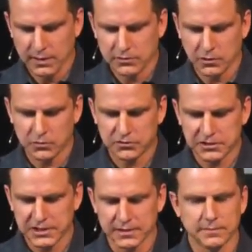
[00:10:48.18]
So
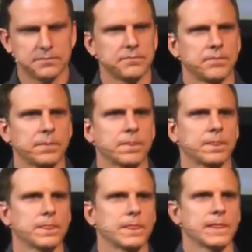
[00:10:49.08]
sin
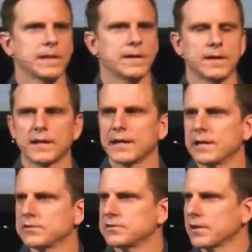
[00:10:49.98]

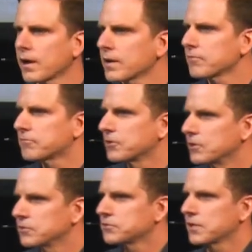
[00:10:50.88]
is not
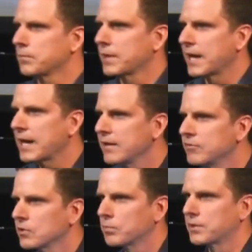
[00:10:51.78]
first a
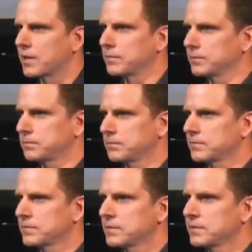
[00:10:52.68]
behavioral problem
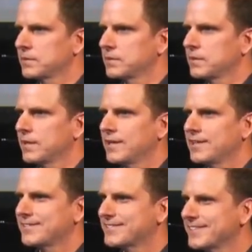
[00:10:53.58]

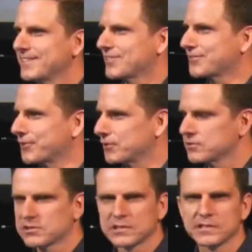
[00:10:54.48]
Sin is
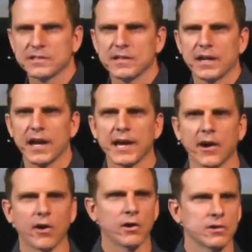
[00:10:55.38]
first a
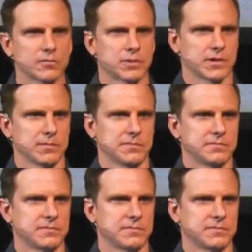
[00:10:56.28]
heart problem.